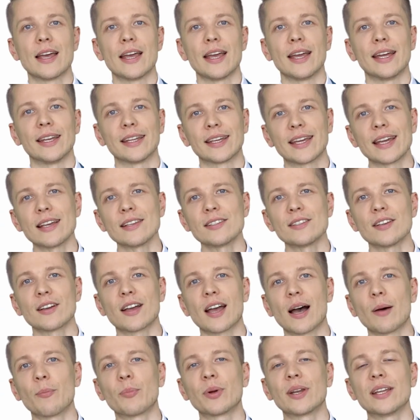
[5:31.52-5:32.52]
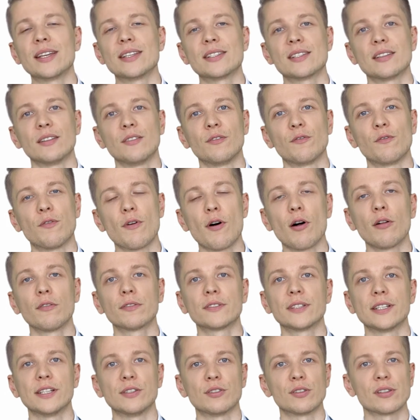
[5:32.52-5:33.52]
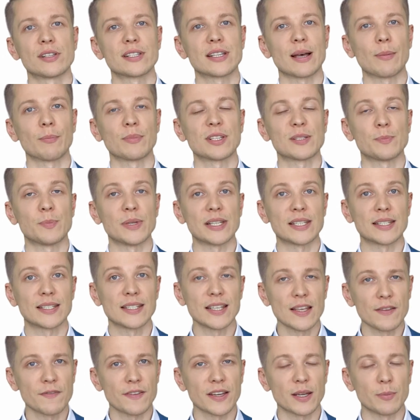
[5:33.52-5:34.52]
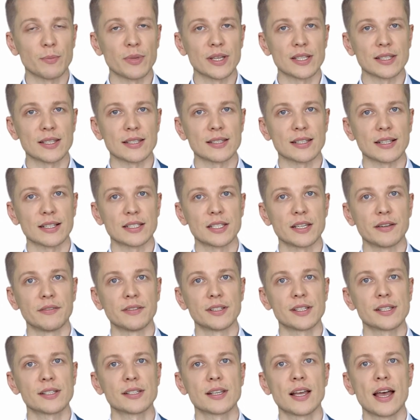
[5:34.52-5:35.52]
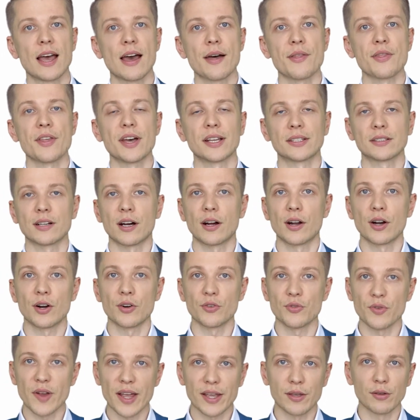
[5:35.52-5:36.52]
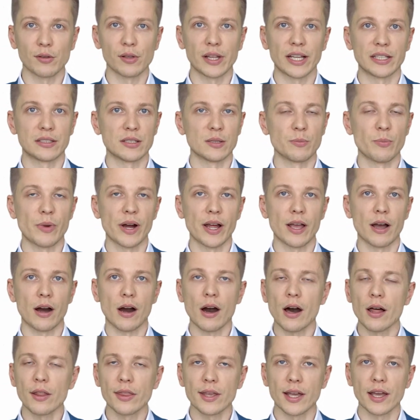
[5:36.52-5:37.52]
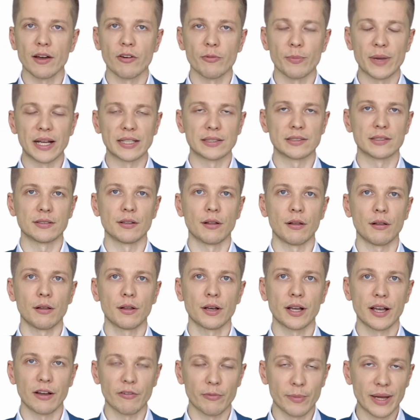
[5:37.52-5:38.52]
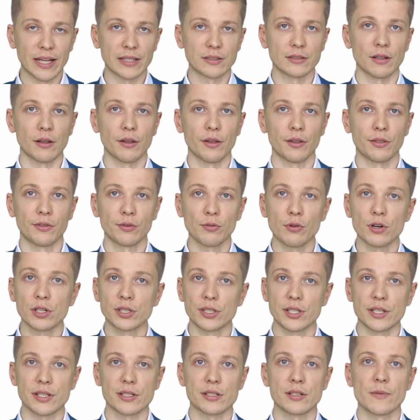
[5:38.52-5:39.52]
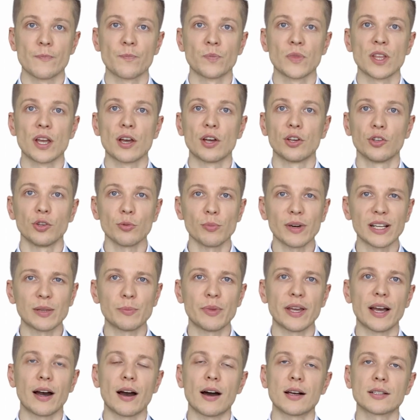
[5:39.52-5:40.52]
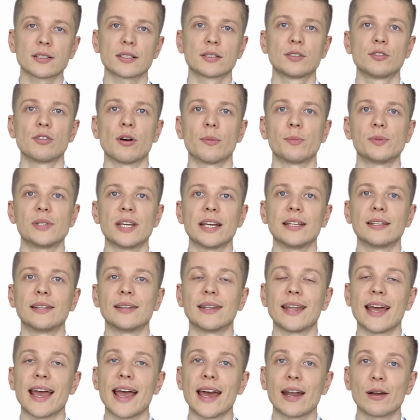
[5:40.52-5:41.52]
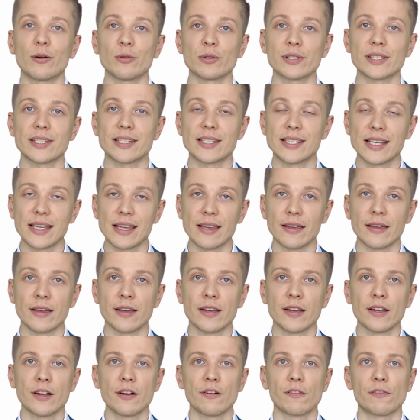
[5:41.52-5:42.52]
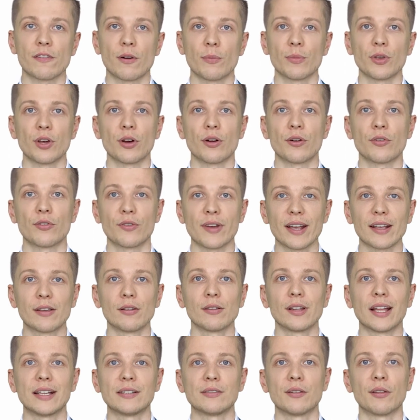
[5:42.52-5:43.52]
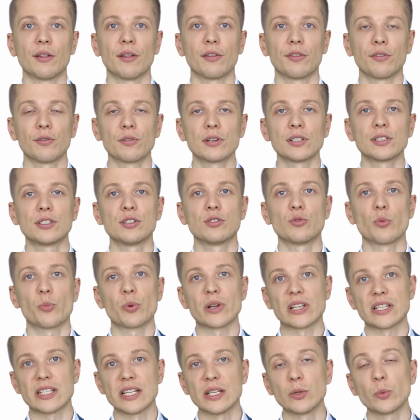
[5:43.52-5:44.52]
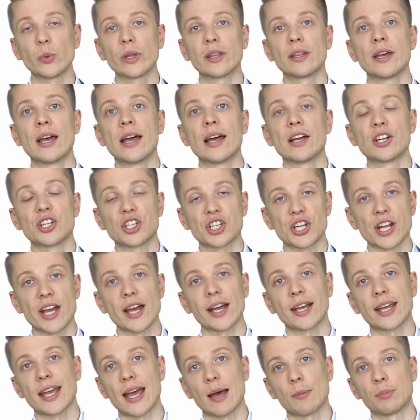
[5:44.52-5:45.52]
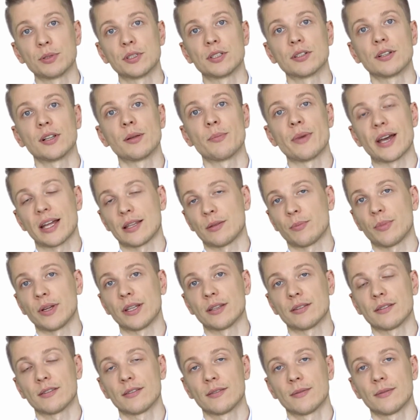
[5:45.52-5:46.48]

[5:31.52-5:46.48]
In case your company is involved into some specific business activities that are regulated by other governmental authorities, you might be asked to obtain an NOC from your regulating authority to proceed with share capital amendment.